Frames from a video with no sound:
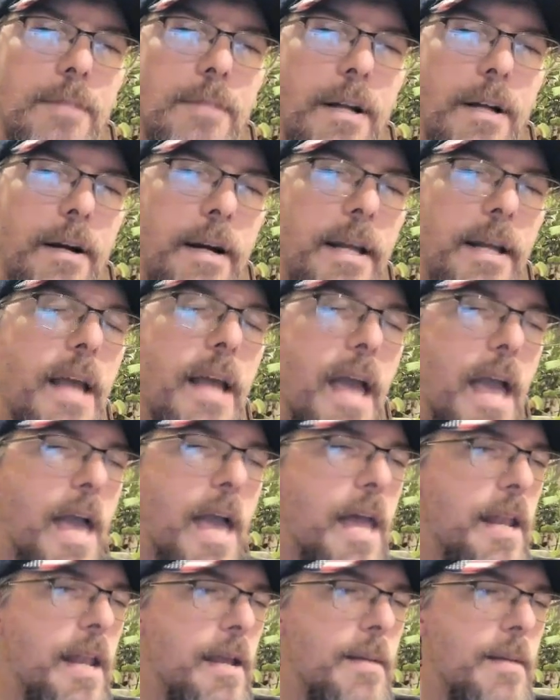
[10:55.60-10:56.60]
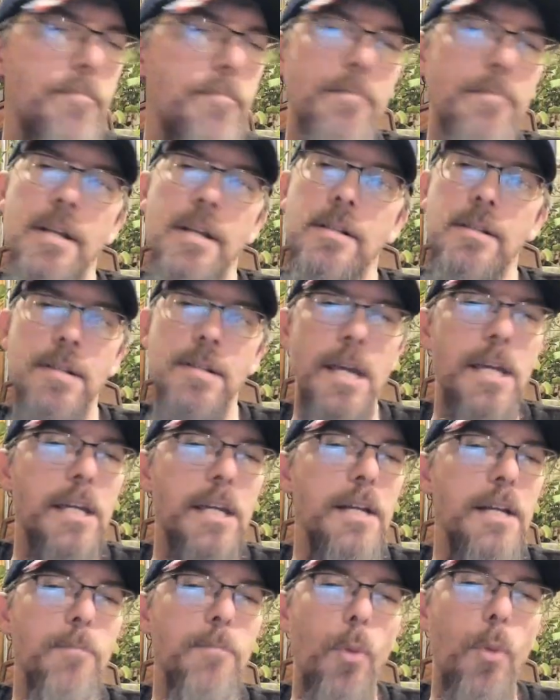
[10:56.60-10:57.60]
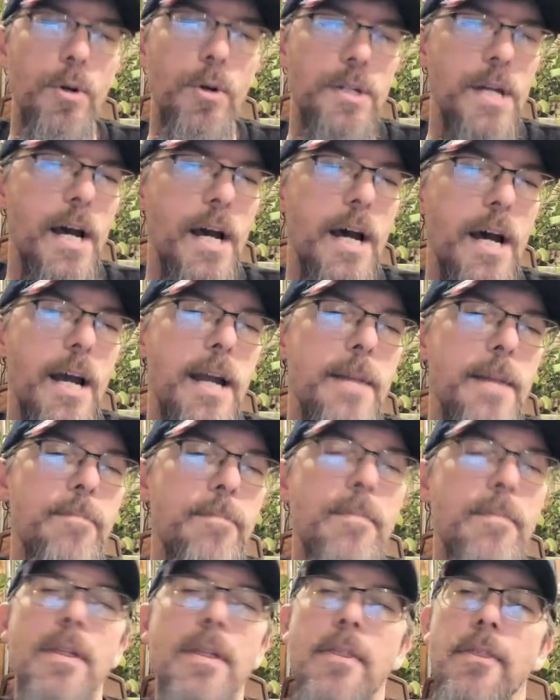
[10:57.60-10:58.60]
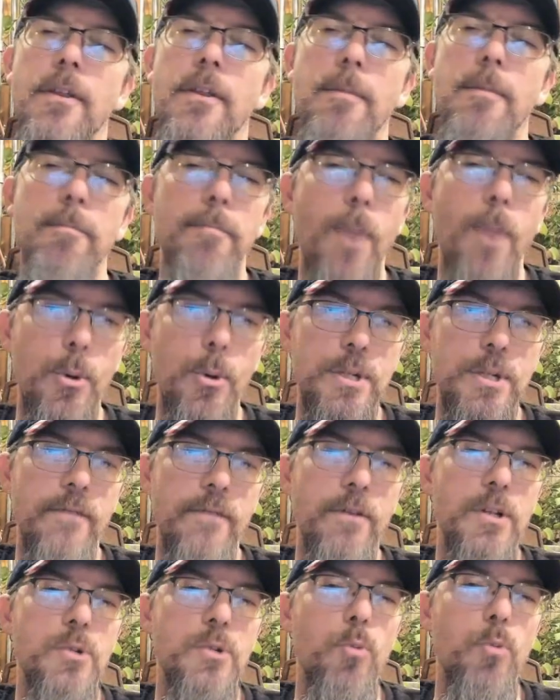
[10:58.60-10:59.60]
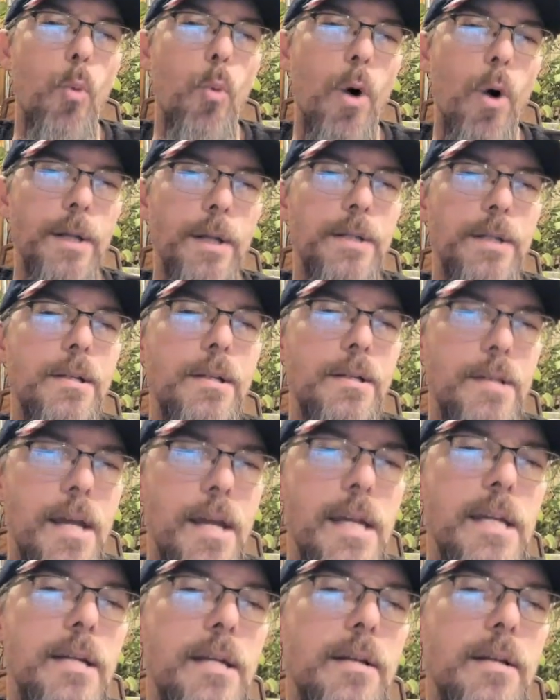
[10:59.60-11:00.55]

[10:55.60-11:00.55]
Right? And it's taking more time than most of us want it to take.